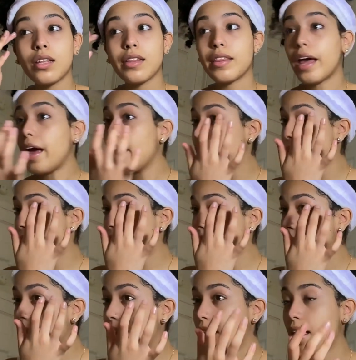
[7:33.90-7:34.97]
then
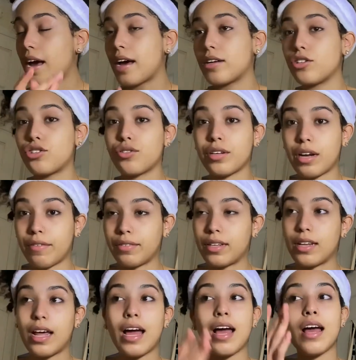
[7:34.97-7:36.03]
after that straight after
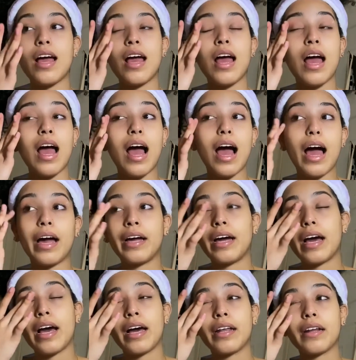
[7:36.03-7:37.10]
that i
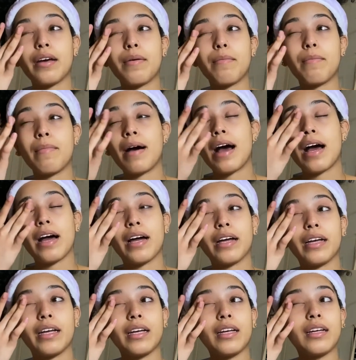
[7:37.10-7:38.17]
had
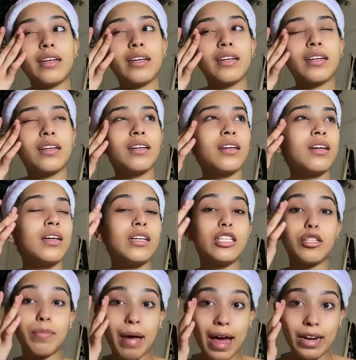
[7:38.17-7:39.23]
my
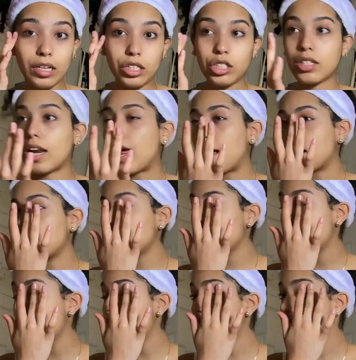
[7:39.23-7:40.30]
spanish class
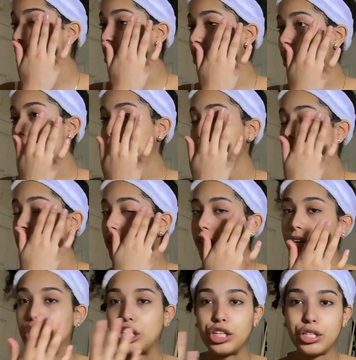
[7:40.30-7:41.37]
and that was
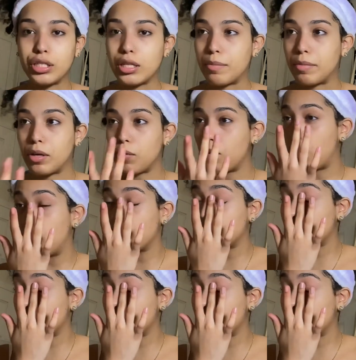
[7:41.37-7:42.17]
literally another 10 minute walk